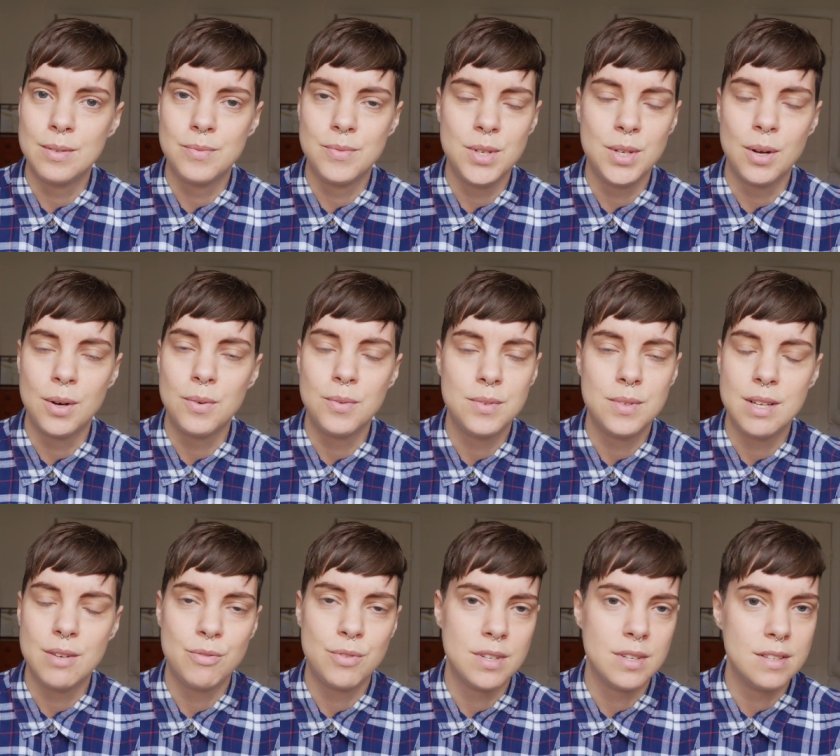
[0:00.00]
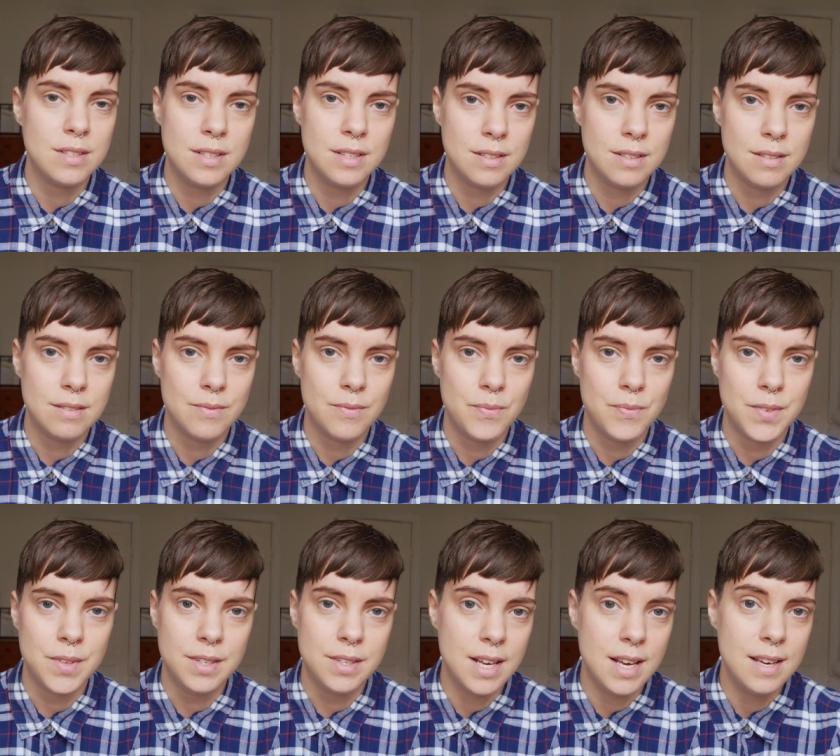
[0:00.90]
you know, different
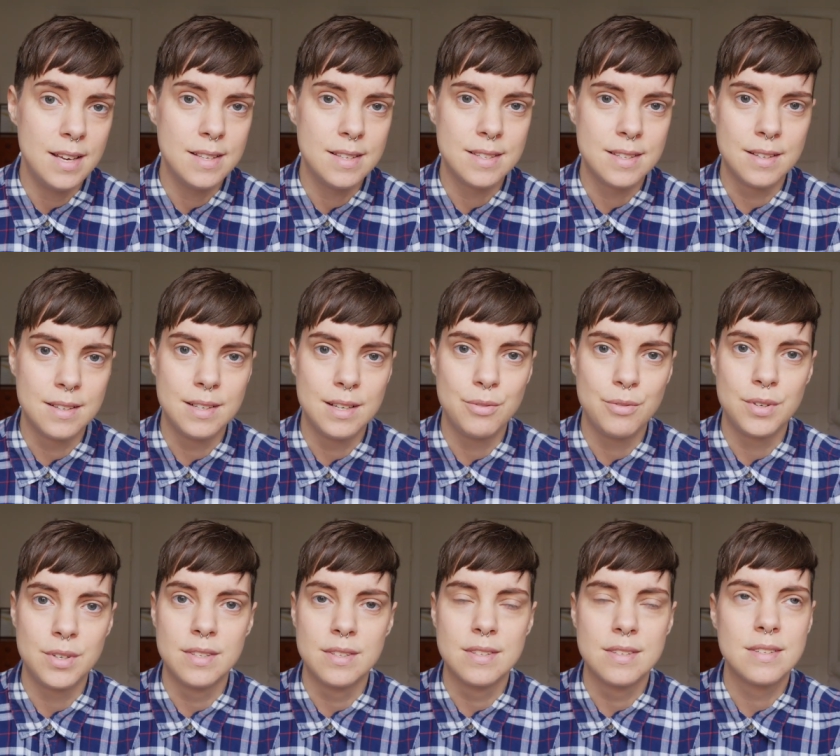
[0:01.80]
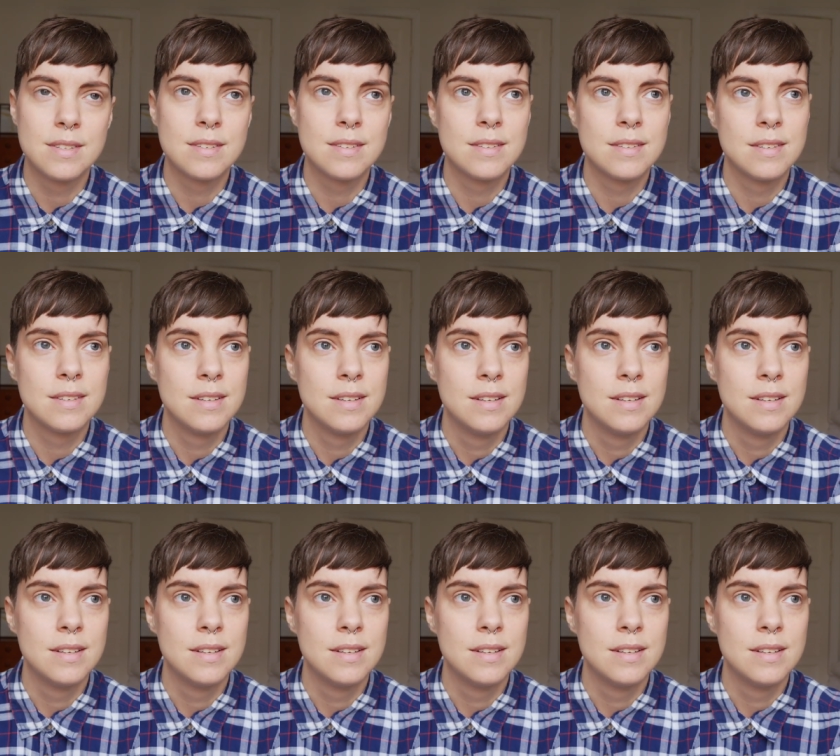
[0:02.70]
days and different